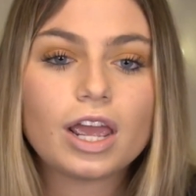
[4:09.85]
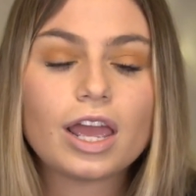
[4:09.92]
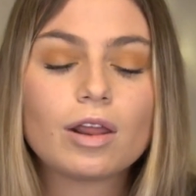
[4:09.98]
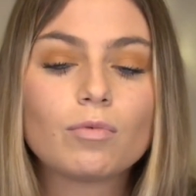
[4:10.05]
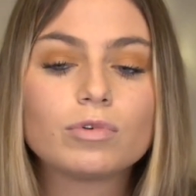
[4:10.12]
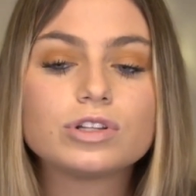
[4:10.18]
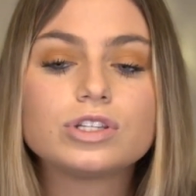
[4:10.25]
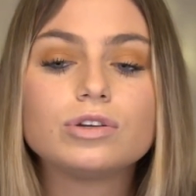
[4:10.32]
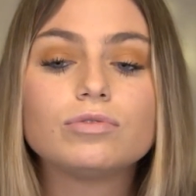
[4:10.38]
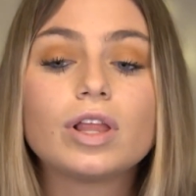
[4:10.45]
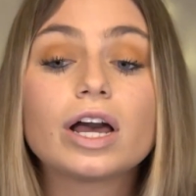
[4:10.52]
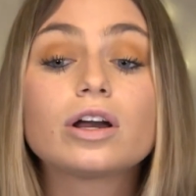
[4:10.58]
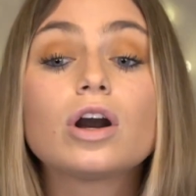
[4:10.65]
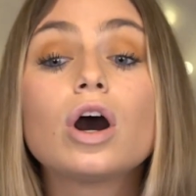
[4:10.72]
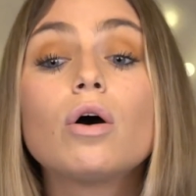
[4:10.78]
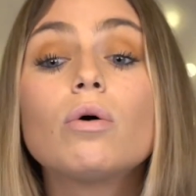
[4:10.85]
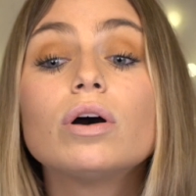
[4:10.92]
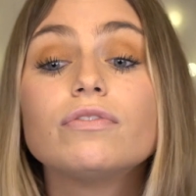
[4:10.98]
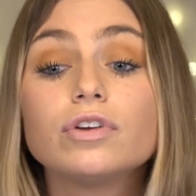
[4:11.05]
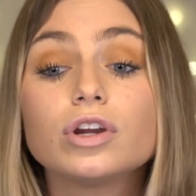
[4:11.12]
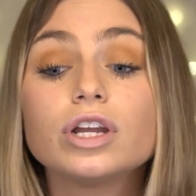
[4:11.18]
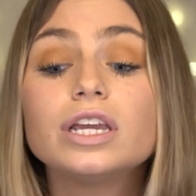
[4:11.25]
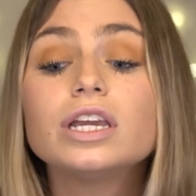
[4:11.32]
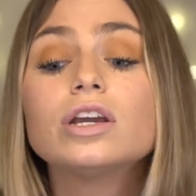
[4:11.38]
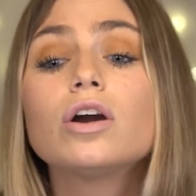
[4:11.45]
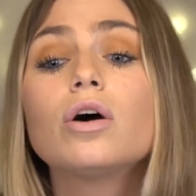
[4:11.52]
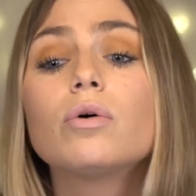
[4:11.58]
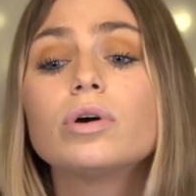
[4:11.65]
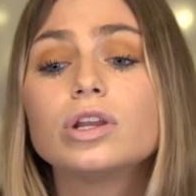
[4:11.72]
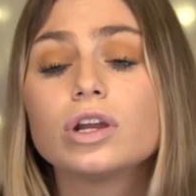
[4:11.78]
And once you let go of your
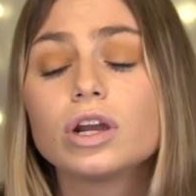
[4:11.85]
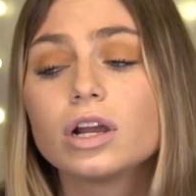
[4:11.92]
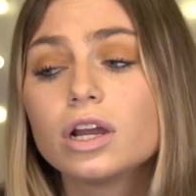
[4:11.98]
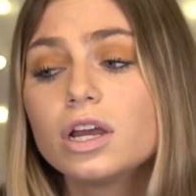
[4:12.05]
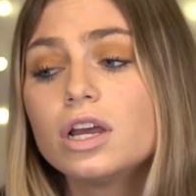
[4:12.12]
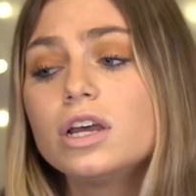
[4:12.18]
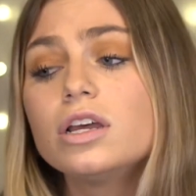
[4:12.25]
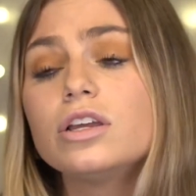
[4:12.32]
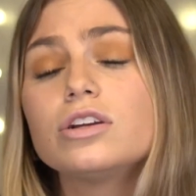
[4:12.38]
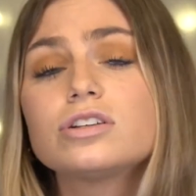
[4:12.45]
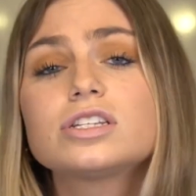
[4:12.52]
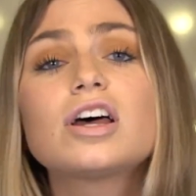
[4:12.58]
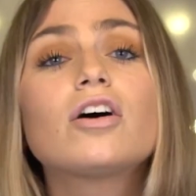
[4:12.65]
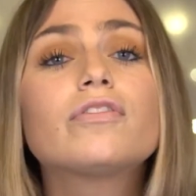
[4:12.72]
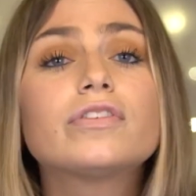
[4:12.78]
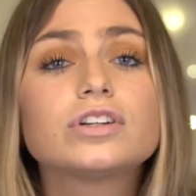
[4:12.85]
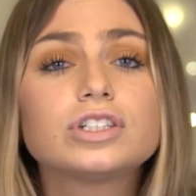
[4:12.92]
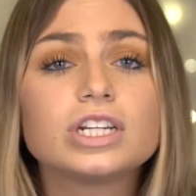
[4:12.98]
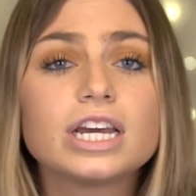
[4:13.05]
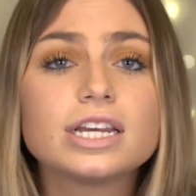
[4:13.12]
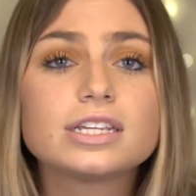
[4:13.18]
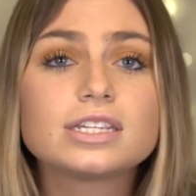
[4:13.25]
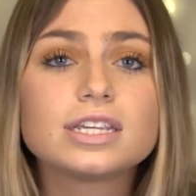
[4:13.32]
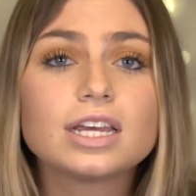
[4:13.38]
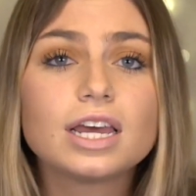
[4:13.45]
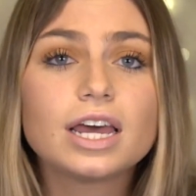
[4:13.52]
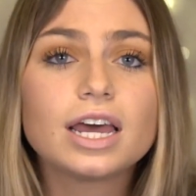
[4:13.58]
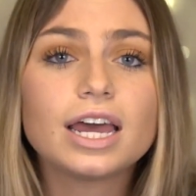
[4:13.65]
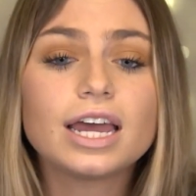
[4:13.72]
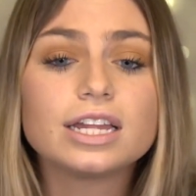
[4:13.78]
ego and your selfishness
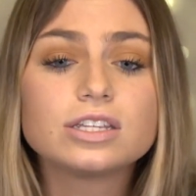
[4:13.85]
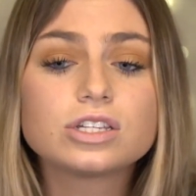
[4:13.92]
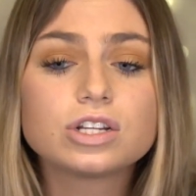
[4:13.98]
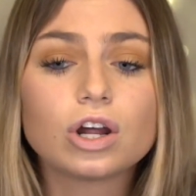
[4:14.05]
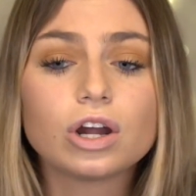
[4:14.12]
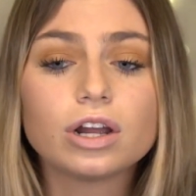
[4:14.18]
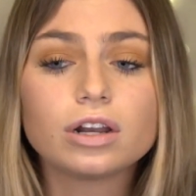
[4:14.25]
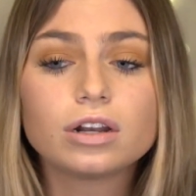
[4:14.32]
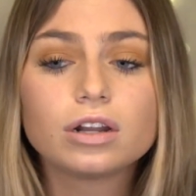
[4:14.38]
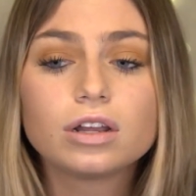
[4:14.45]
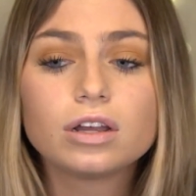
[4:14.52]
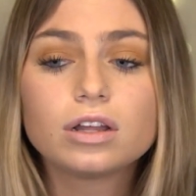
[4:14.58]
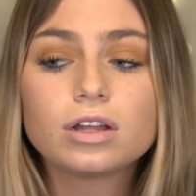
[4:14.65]
and start